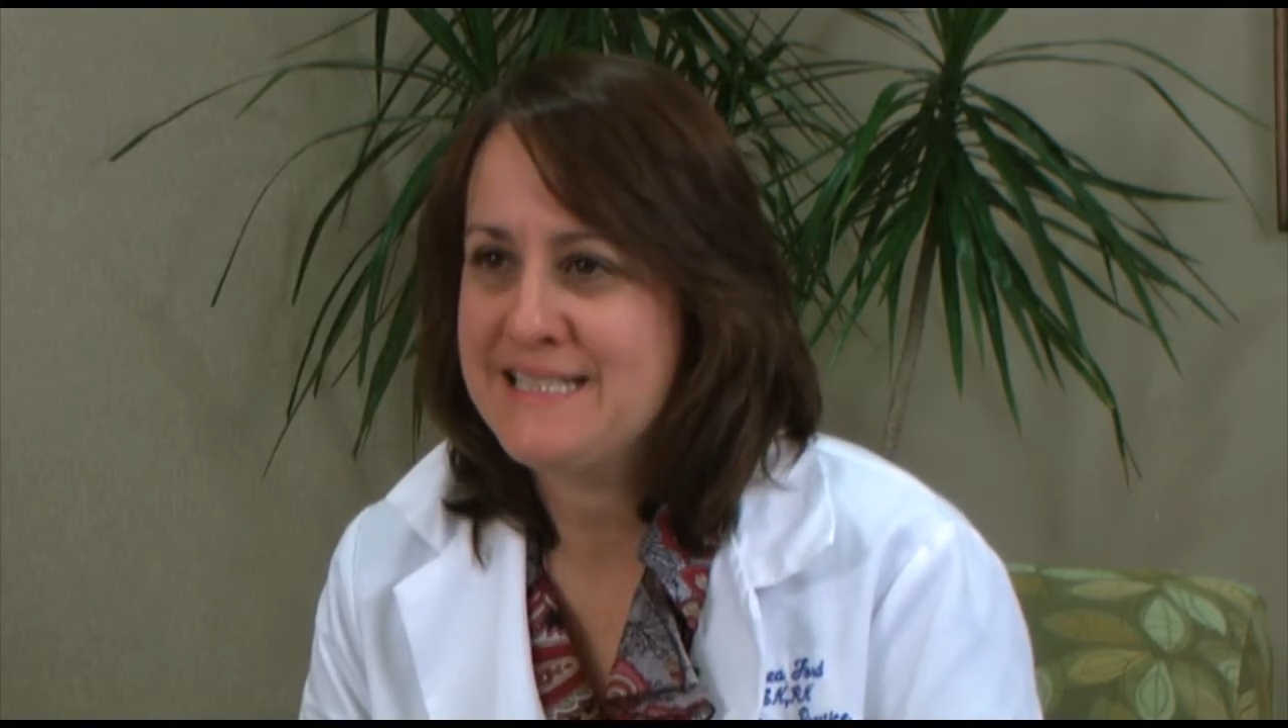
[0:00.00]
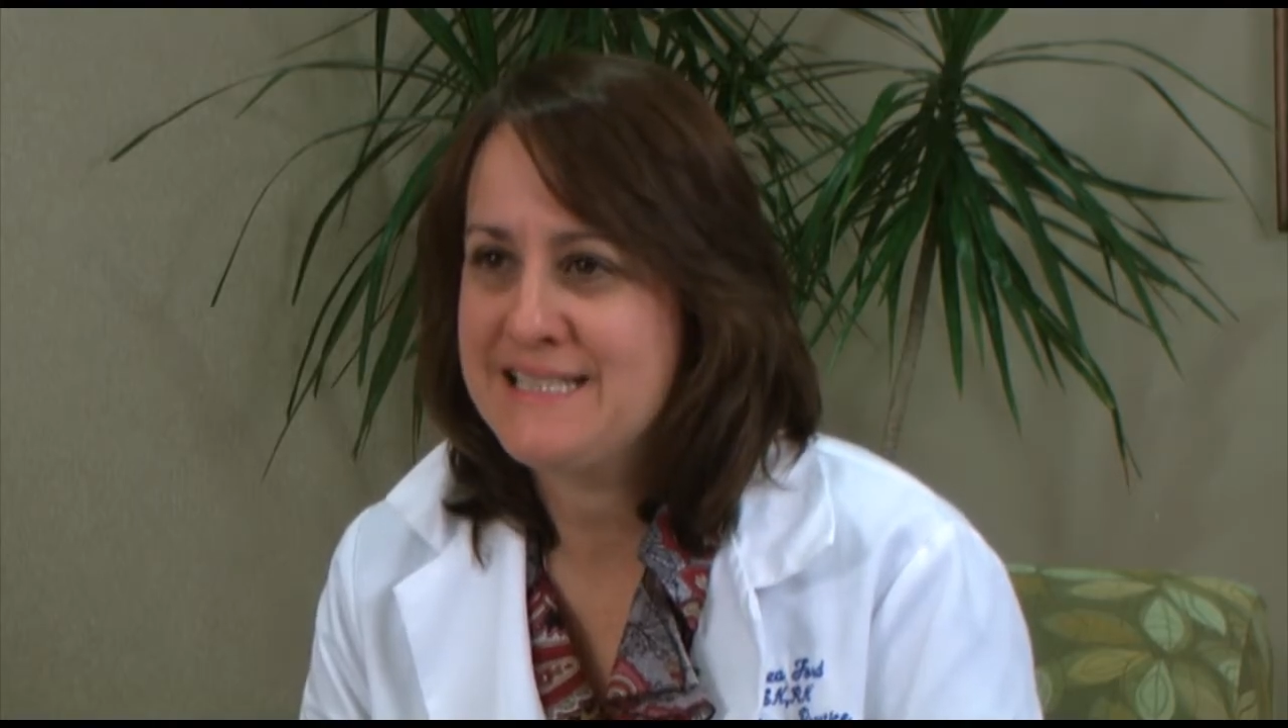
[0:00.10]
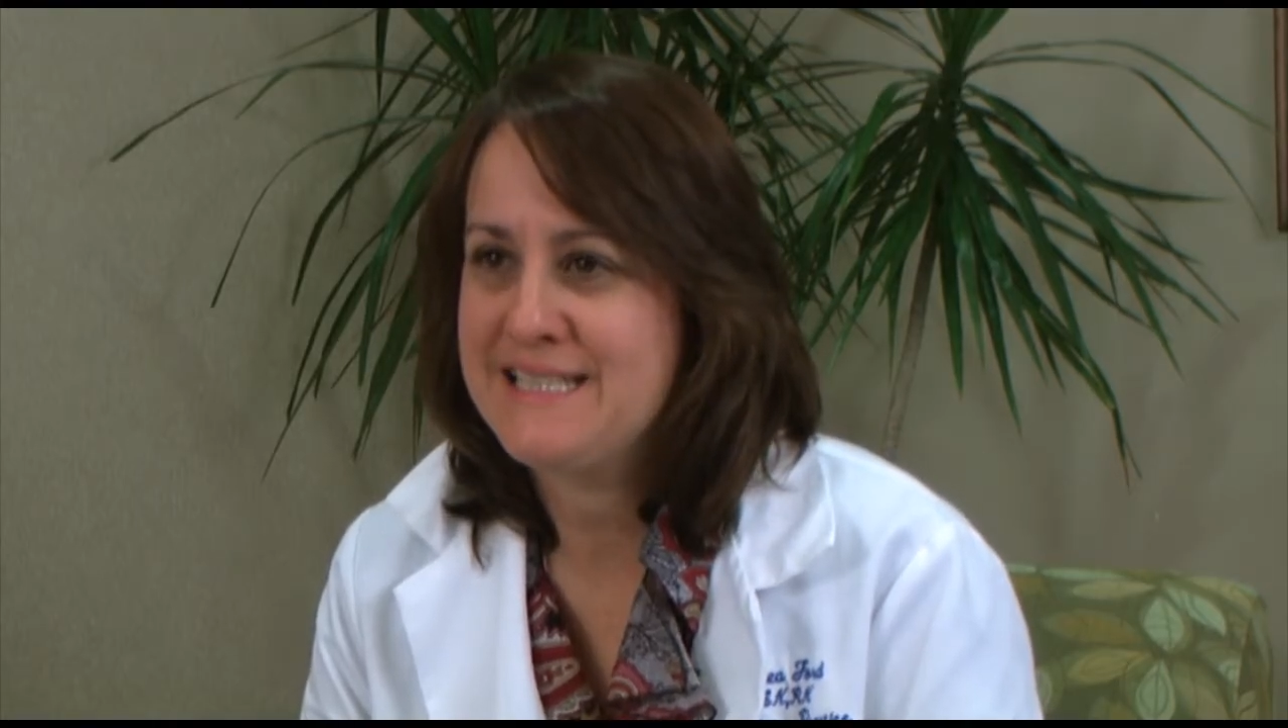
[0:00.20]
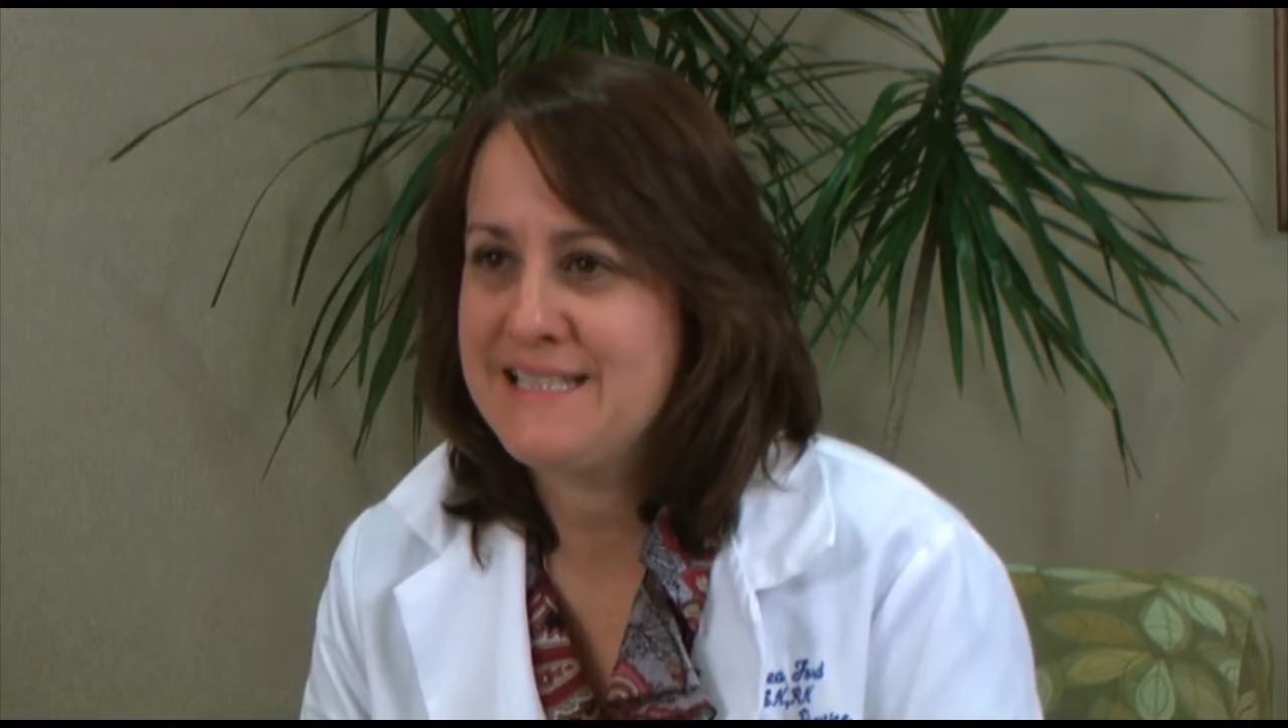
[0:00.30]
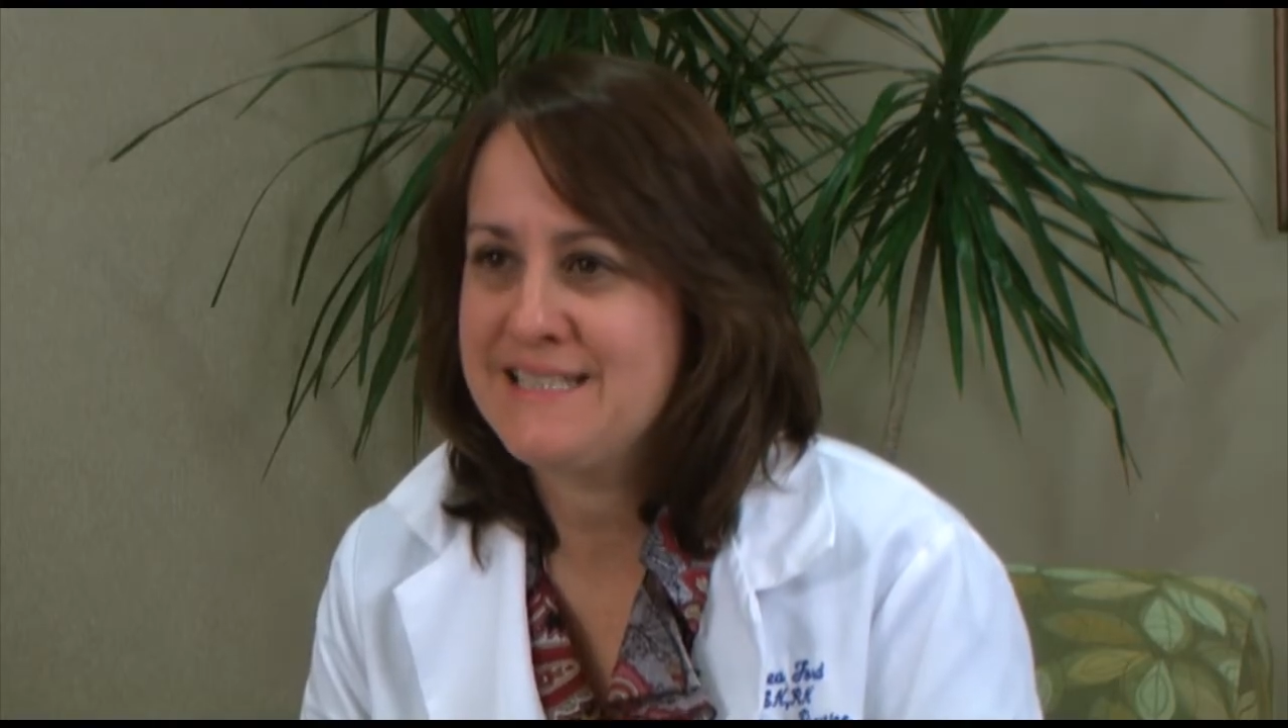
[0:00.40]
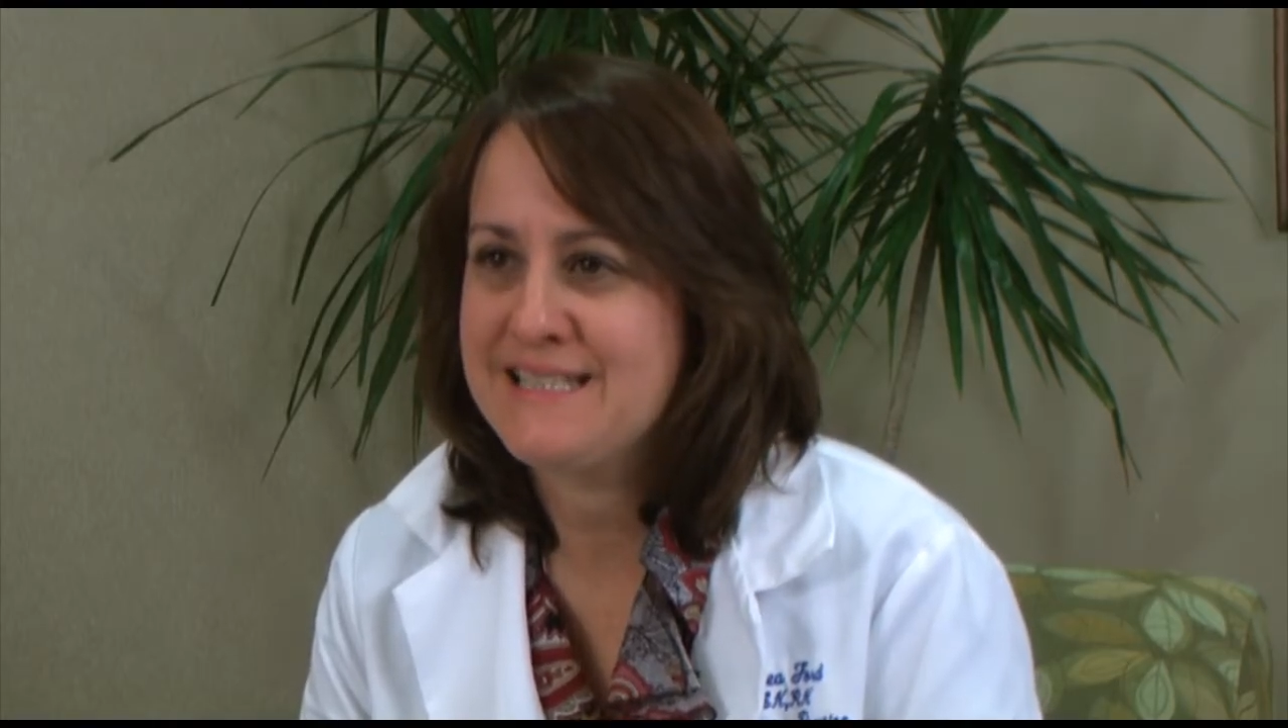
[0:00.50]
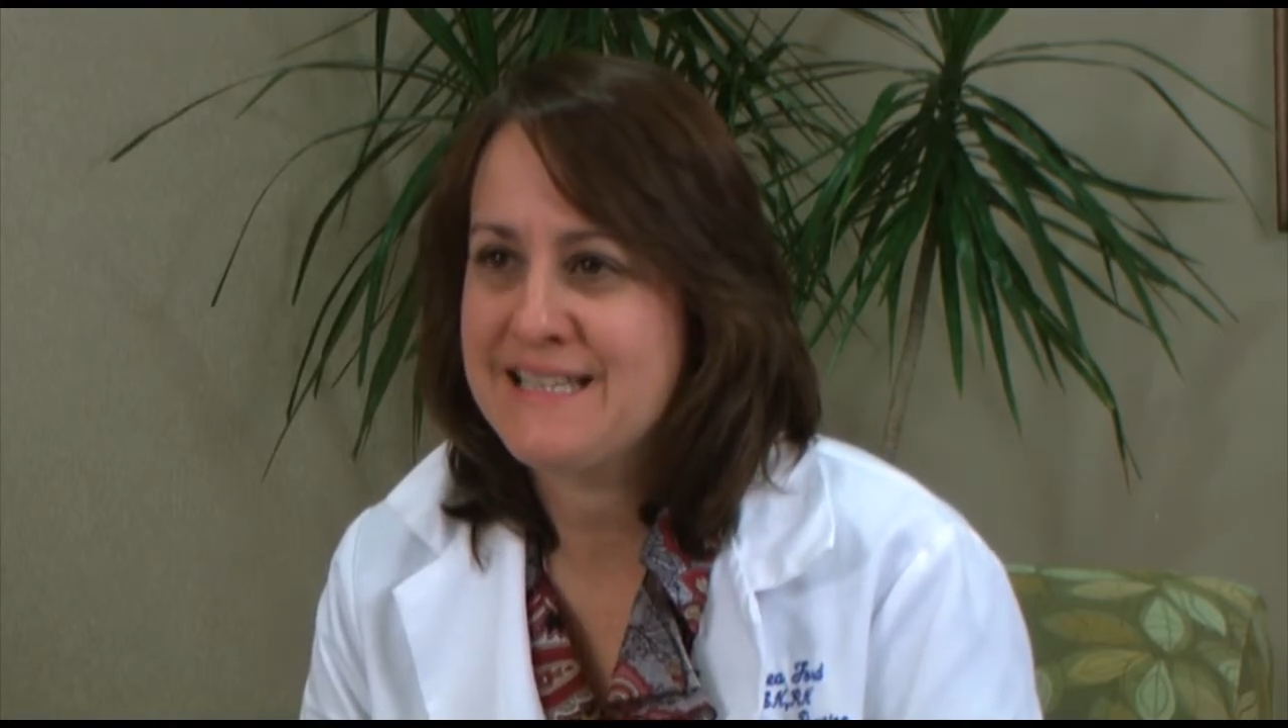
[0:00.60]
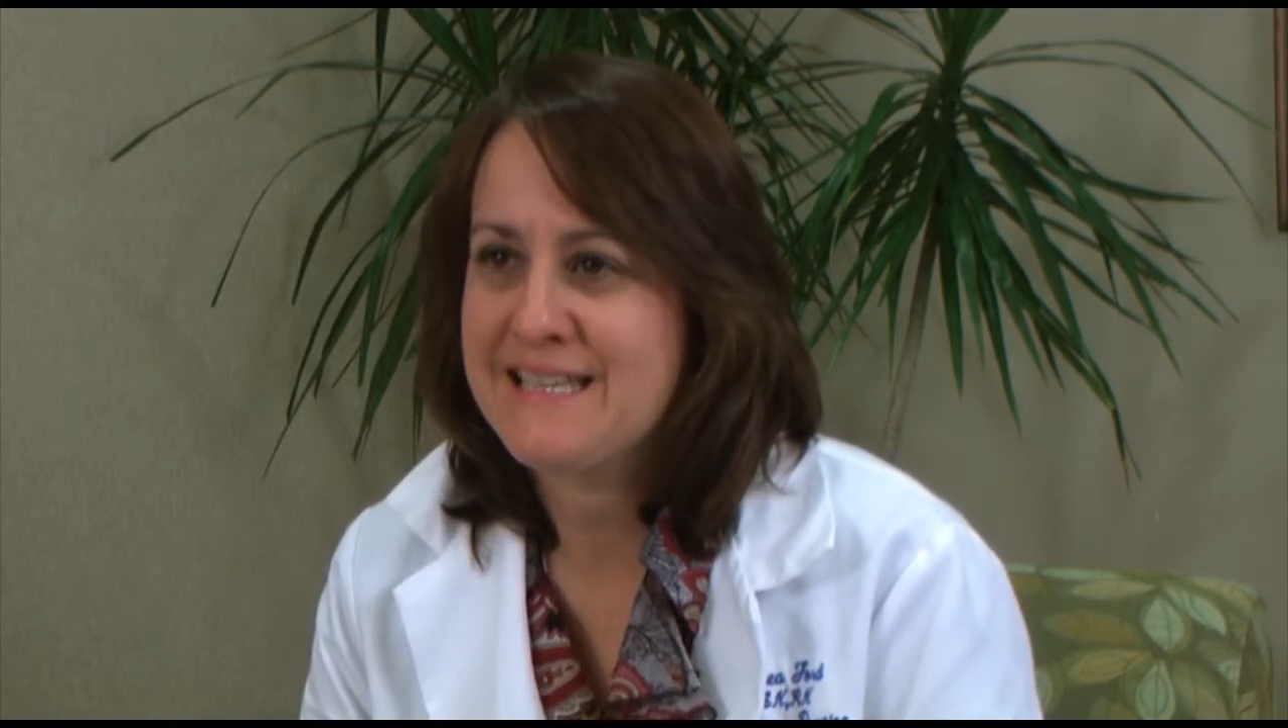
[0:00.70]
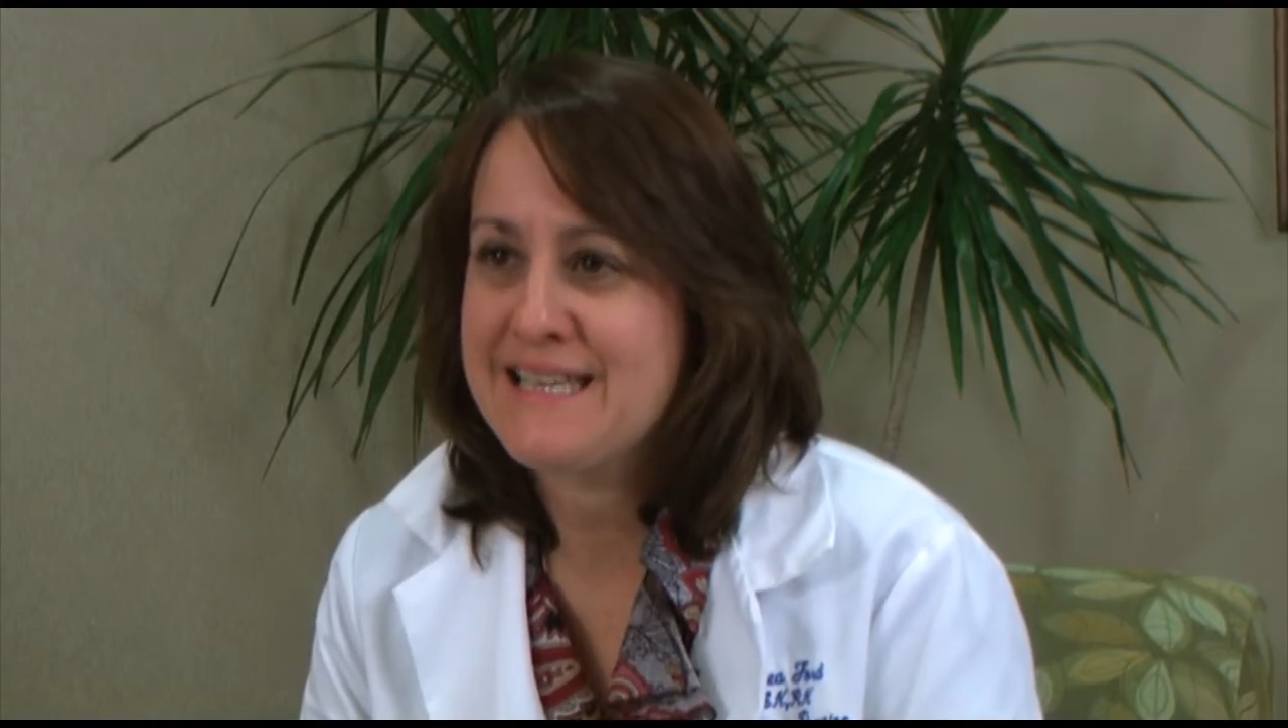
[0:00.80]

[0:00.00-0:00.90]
disease and it